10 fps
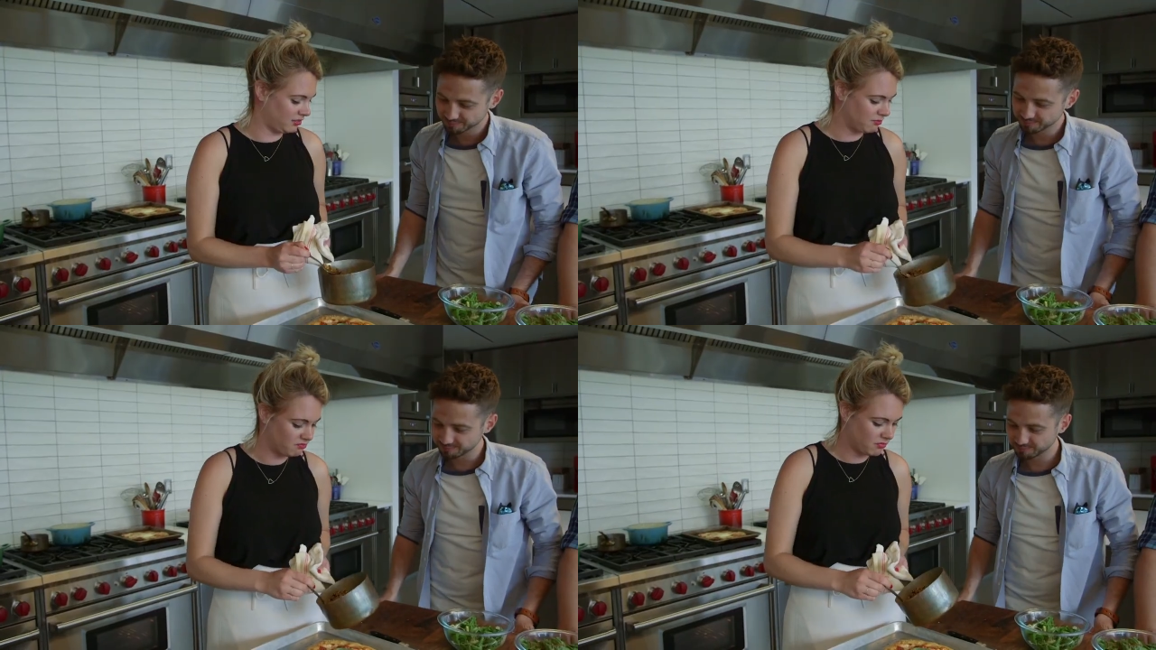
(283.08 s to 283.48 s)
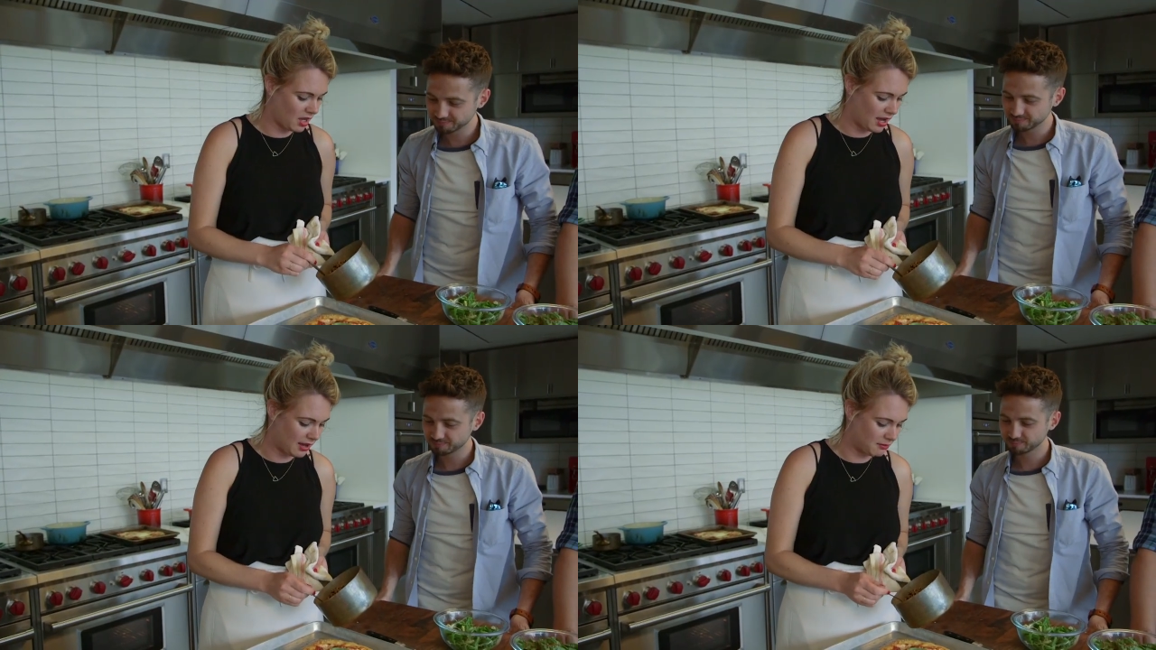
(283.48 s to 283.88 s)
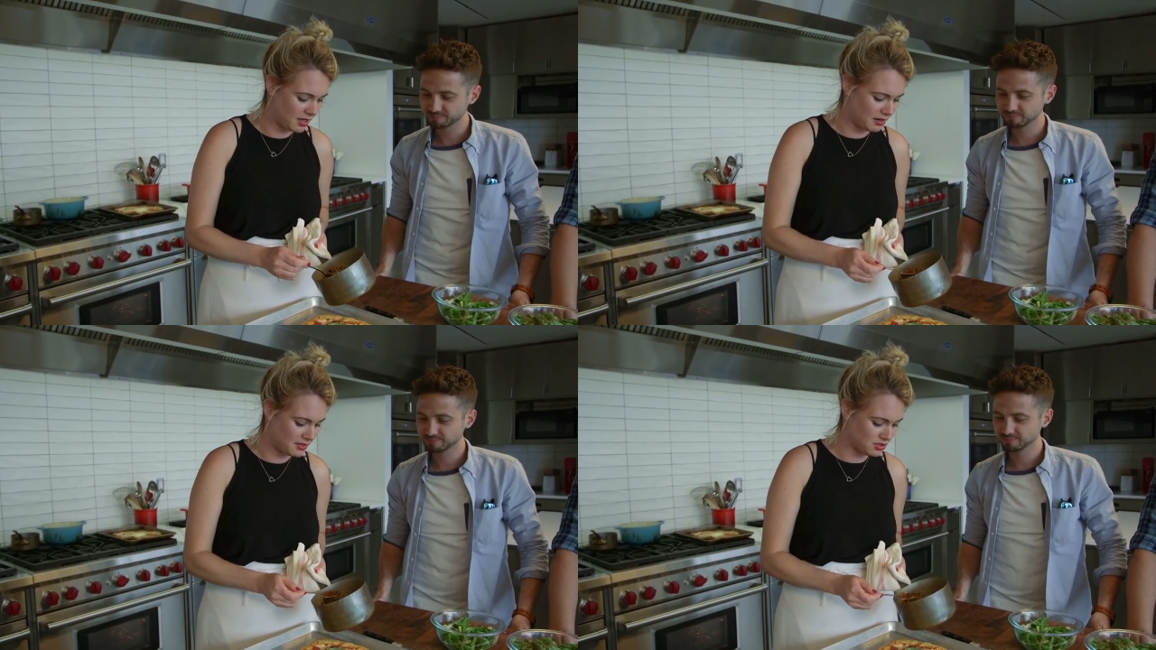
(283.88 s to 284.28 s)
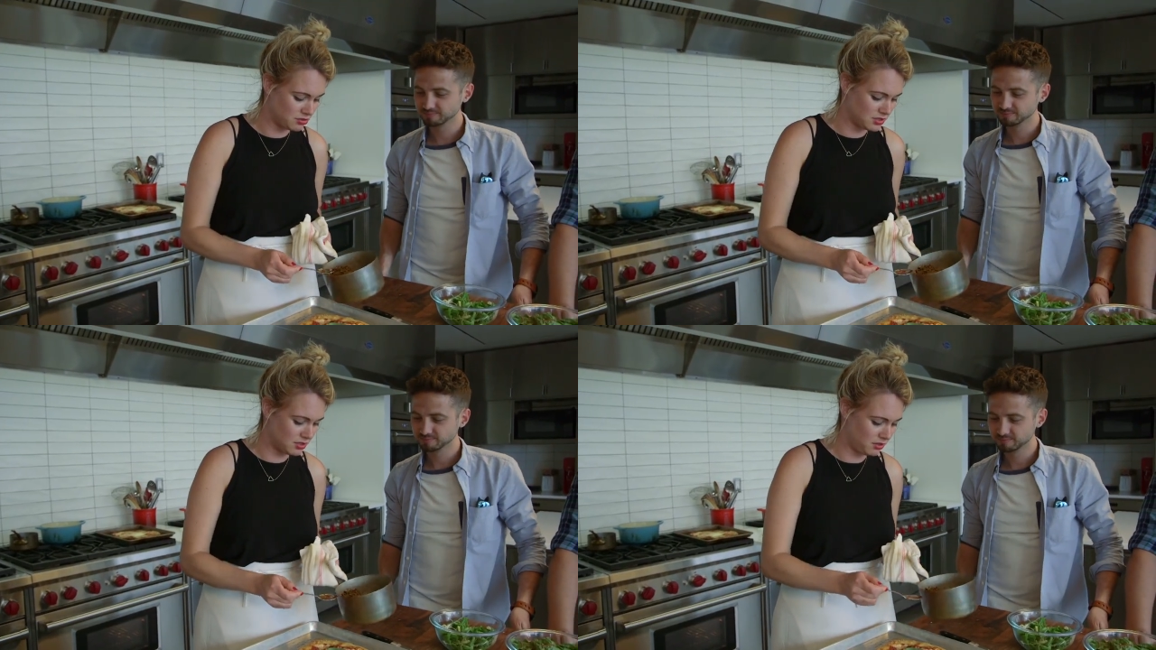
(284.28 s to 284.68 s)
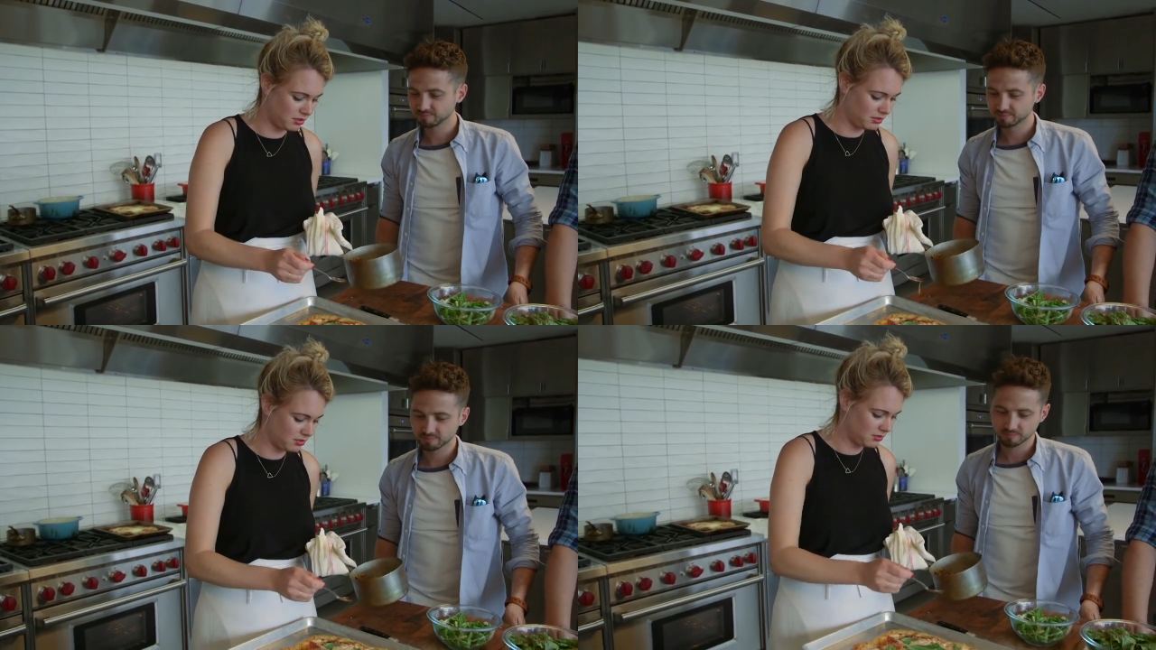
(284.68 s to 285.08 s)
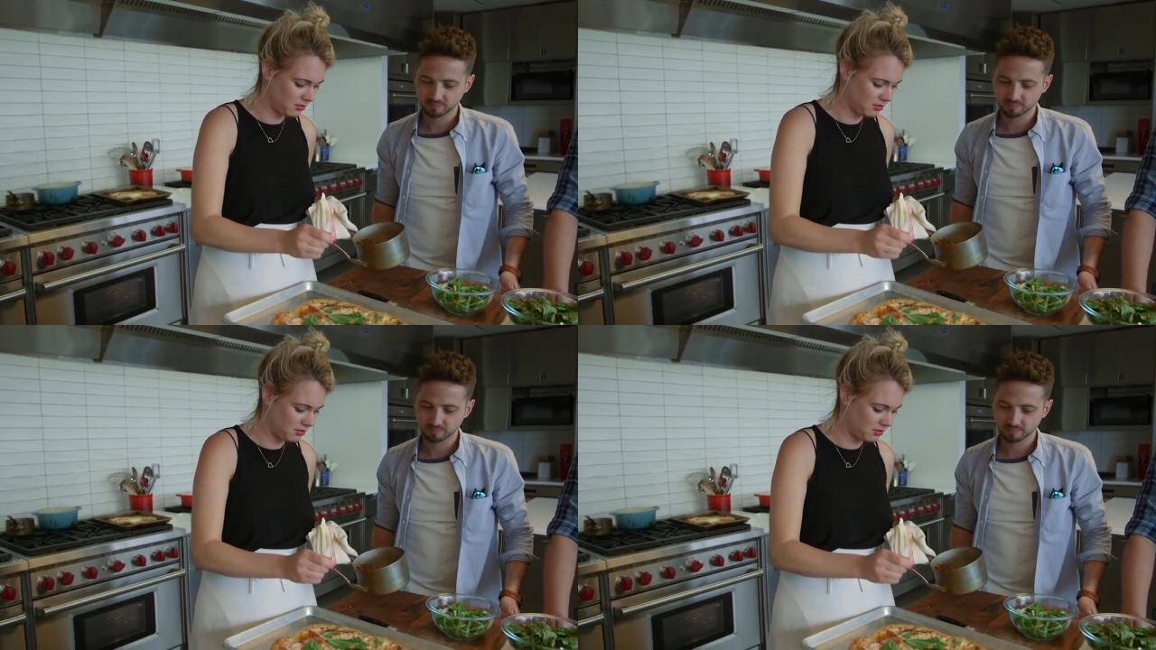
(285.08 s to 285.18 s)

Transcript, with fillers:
Speaker 1: um, and I'm gonna drizzle